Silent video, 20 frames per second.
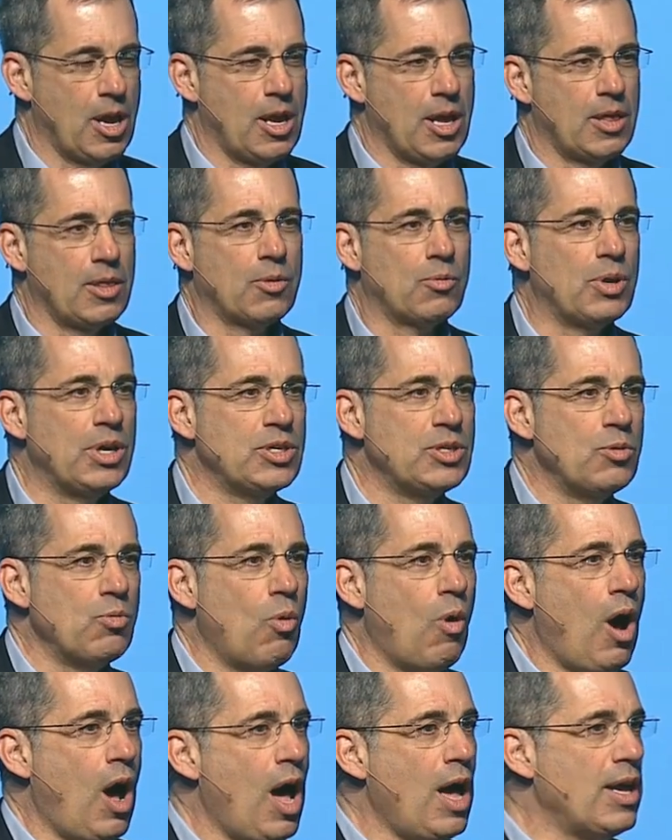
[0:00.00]
And the reason
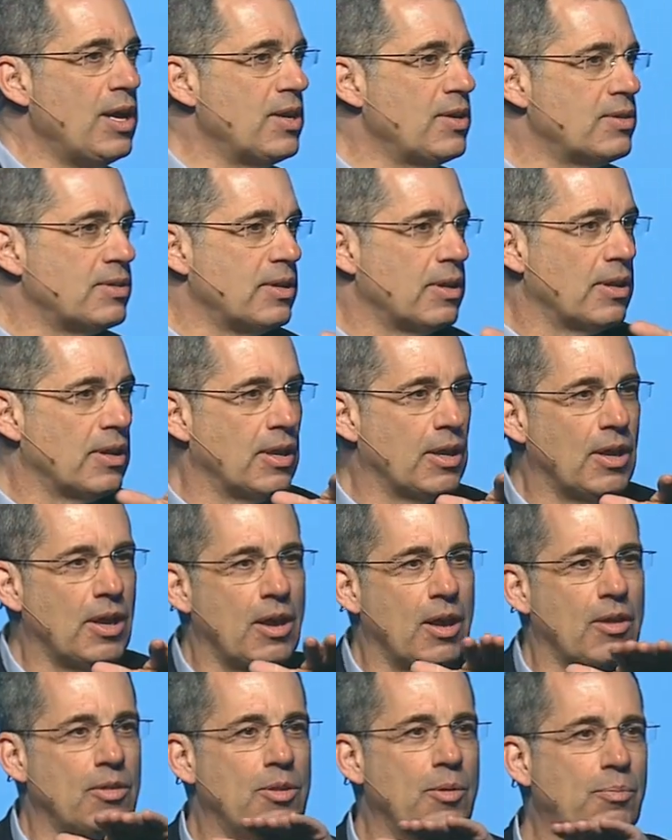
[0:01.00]
why is
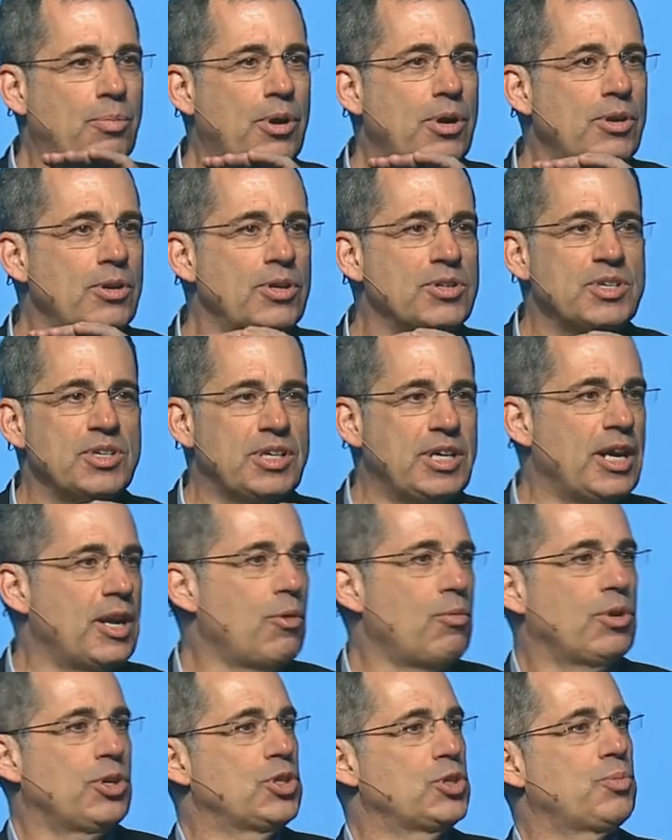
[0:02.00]
the printer doesn't care
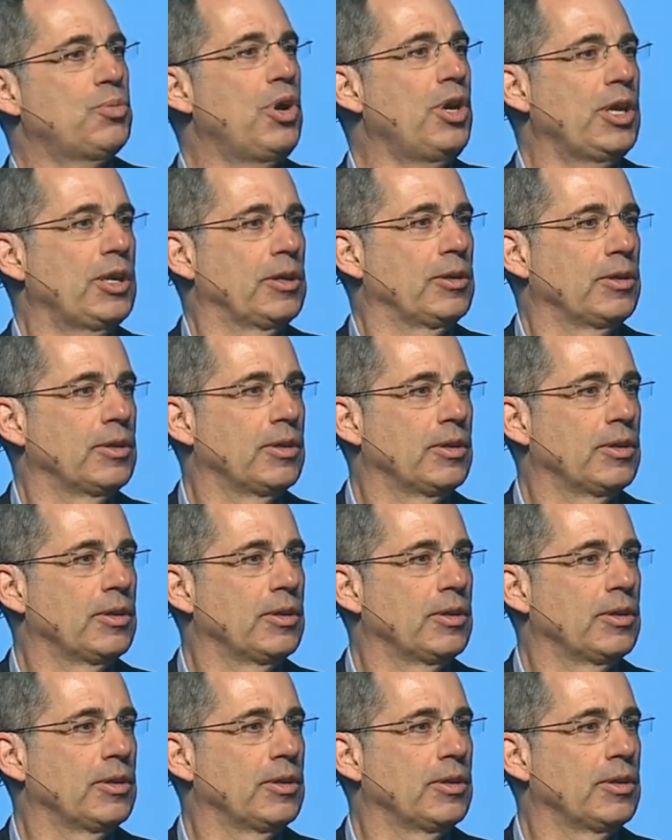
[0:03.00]
what it's printing.